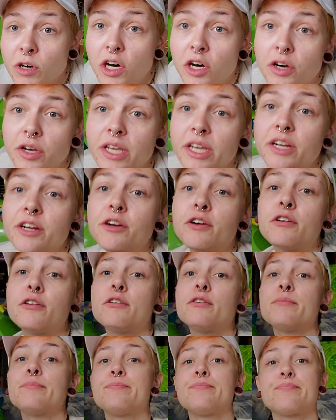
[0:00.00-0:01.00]
Ball
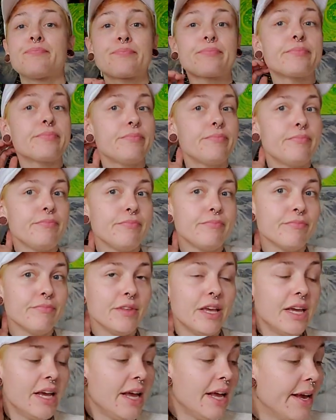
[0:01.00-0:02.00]
here.
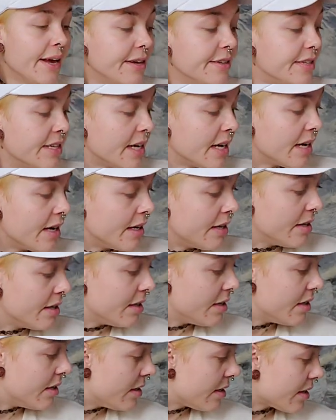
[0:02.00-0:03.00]
And,
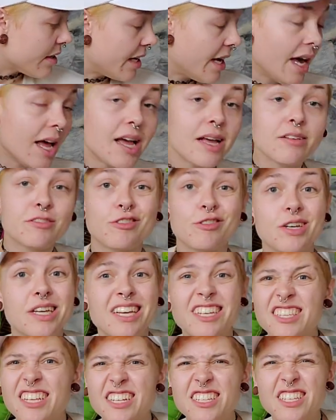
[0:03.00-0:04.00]
yeah, so I
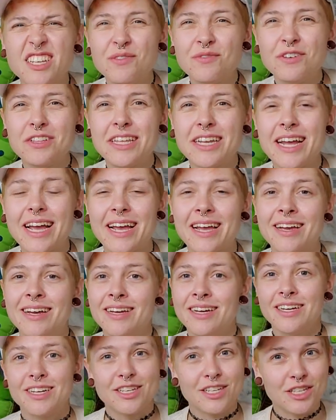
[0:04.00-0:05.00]
guess that's it for the day.
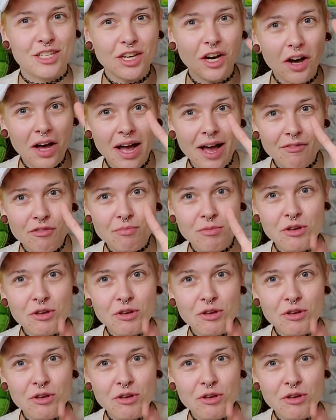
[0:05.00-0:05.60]
Y'all have a